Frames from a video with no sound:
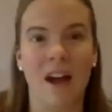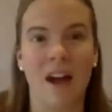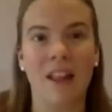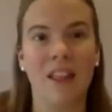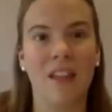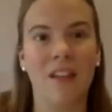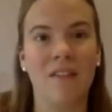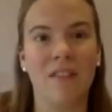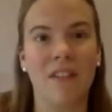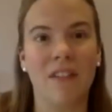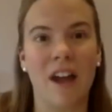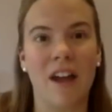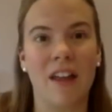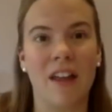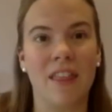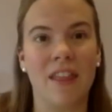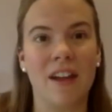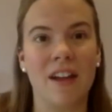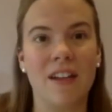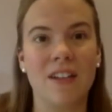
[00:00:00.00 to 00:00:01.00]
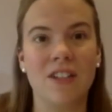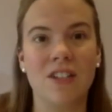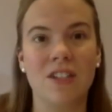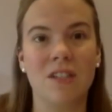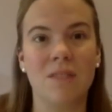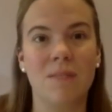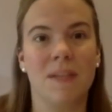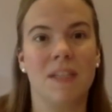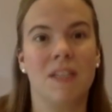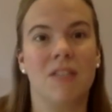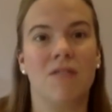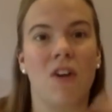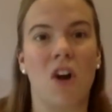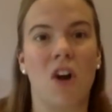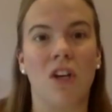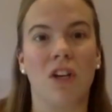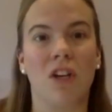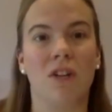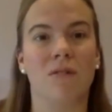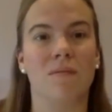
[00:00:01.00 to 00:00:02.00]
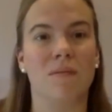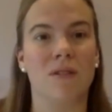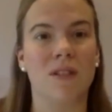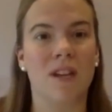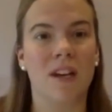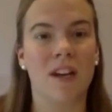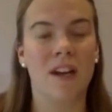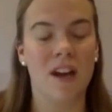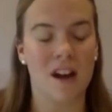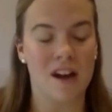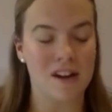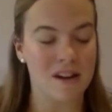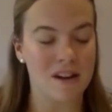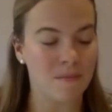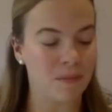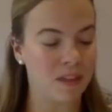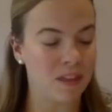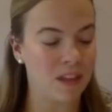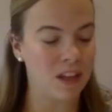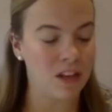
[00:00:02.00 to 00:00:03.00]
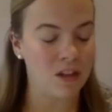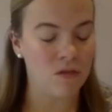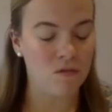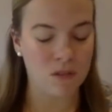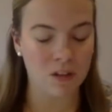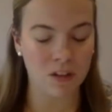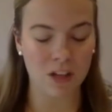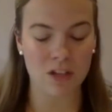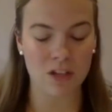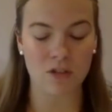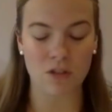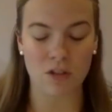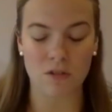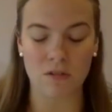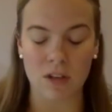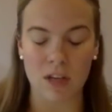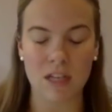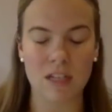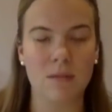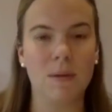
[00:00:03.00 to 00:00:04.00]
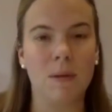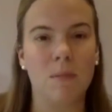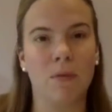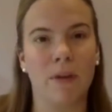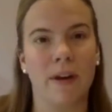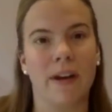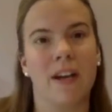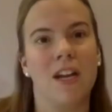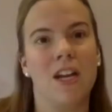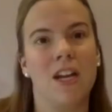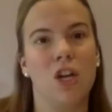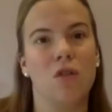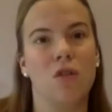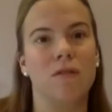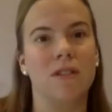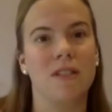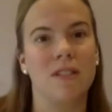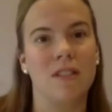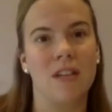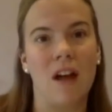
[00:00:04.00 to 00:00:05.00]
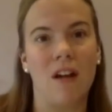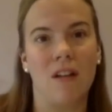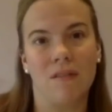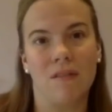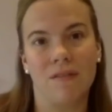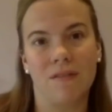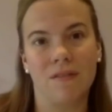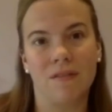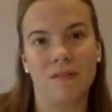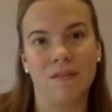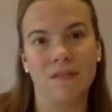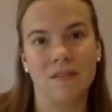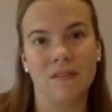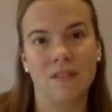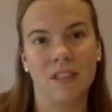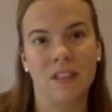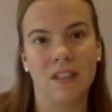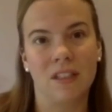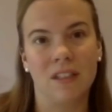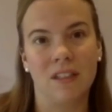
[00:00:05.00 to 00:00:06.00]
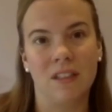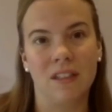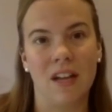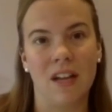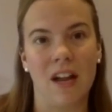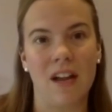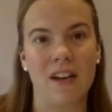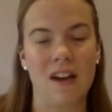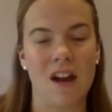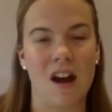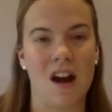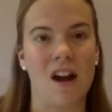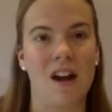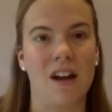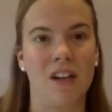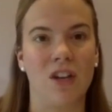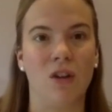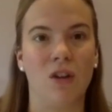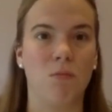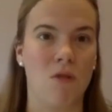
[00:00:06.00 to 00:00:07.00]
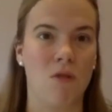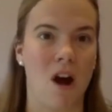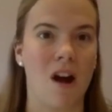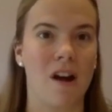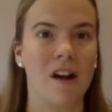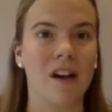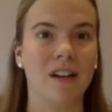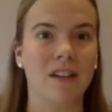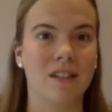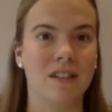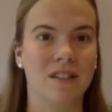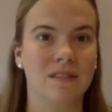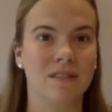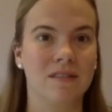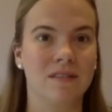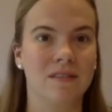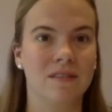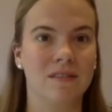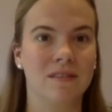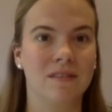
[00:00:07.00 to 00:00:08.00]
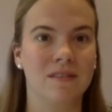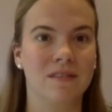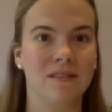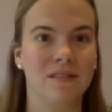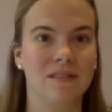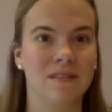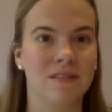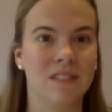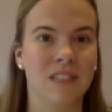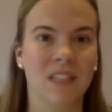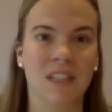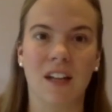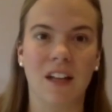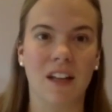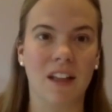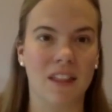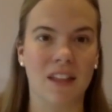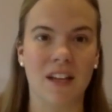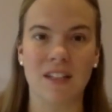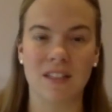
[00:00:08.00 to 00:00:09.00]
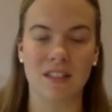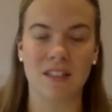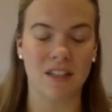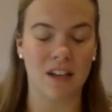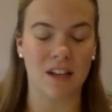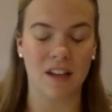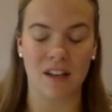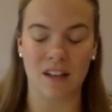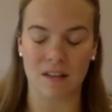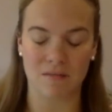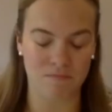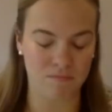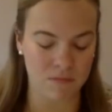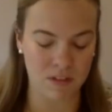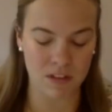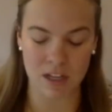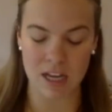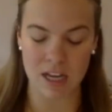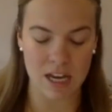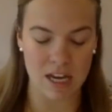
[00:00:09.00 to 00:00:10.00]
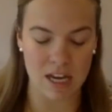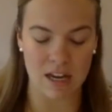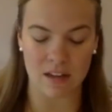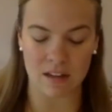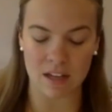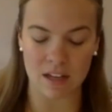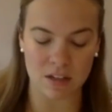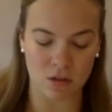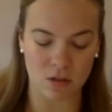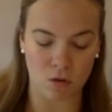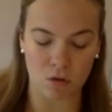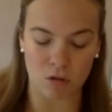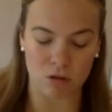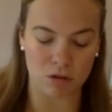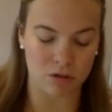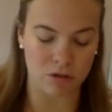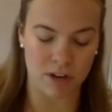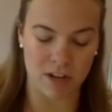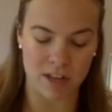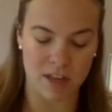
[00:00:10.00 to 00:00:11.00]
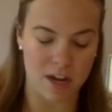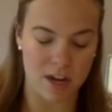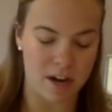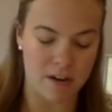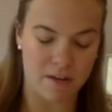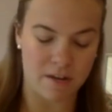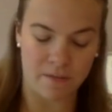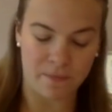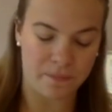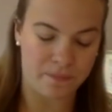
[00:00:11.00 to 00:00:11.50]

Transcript: I love that. That just speaks volumes. That you really do. You need to be branding yourself and not your product. That's key. That's gold right there.